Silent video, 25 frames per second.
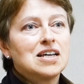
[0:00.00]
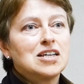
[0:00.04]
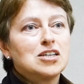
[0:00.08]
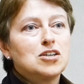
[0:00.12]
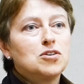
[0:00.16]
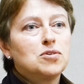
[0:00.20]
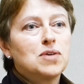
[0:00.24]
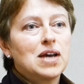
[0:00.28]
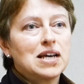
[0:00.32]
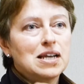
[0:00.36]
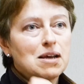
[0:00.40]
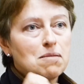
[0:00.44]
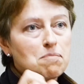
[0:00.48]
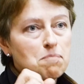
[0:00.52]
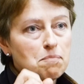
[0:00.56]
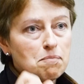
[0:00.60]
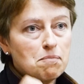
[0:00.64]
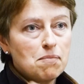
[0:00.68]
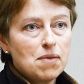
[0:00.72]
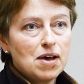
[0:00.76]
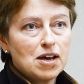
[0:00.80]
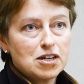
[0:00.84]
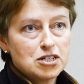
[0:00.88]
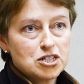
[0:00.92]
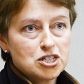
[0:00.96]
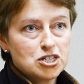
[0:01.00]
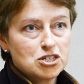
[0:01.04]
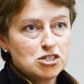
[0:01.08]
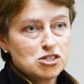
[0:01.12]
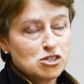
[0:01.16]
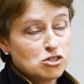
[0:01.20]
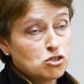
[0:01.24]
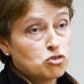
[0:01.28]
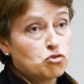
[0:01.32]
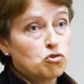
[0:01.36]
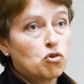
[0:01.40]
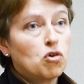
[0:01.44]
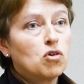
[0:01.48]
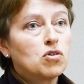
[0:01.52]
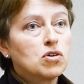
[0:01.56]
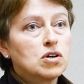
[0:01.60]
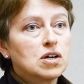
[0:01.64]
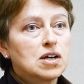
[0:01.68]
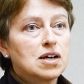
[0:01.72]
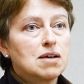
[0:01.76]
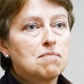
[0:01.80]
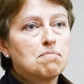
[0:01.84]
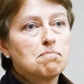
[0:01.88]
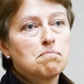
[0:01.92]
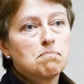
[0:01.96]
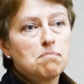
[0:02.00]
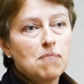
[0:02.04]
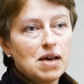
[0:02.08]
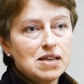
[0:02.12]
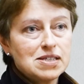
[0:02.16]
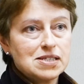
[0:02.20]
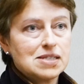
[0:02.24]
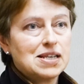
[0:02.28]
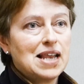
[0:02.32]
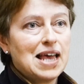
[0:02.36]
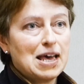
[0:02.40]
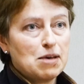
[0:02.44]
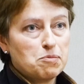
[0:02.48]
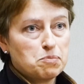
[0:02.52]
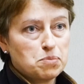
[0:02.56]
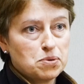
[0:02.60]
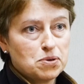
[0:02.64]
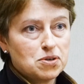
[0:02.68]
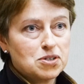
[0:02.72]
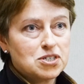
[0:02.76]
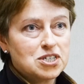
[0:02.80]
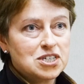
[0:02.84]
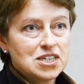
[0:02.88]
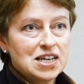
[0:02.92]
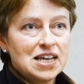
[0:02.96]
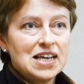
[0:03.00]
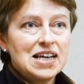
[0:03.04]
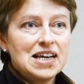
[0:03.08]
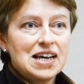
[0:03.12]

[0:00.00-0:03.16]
you get a much stronger muscle output